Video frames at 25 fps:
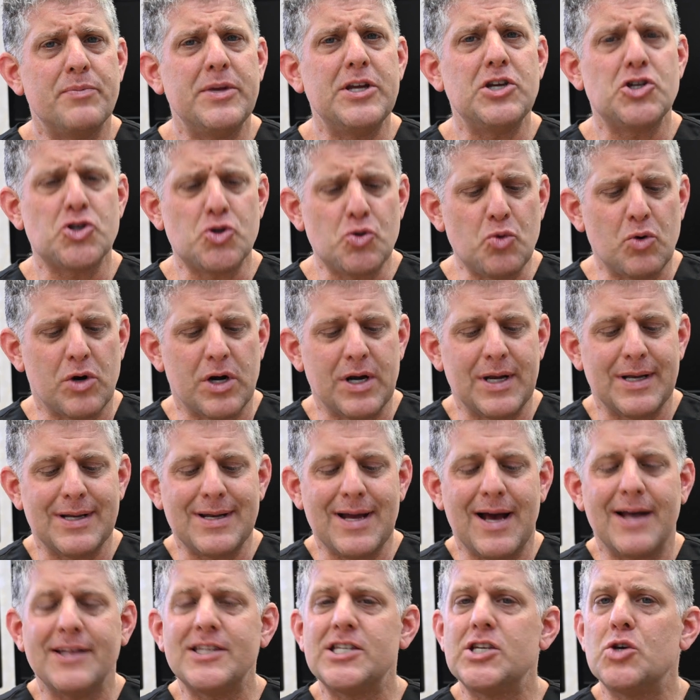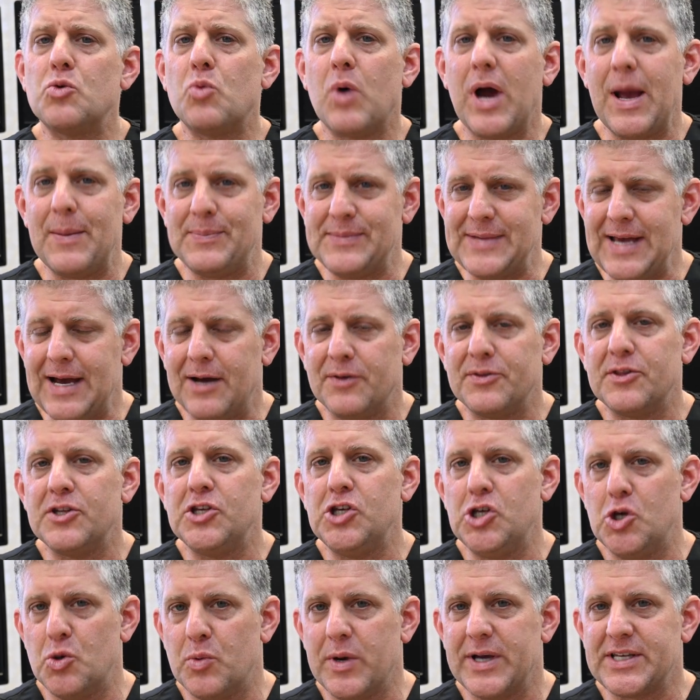be sure not to wipe down
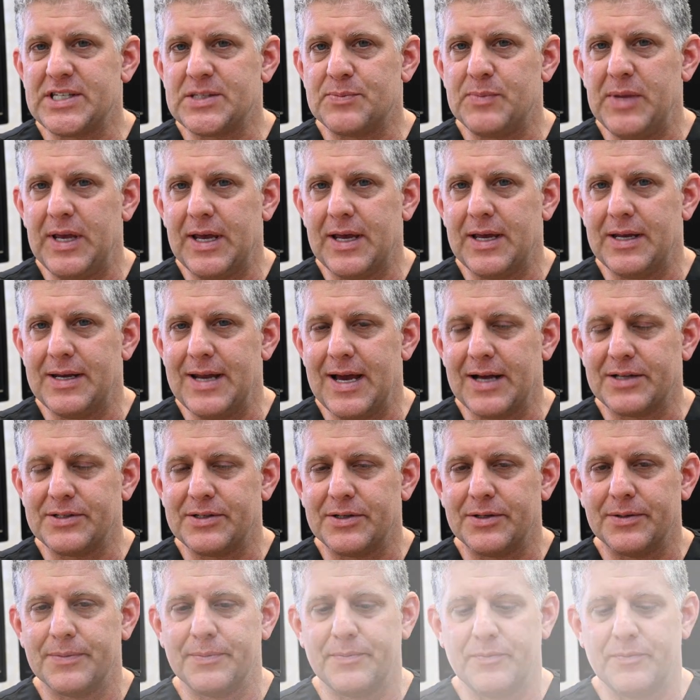the USB connector.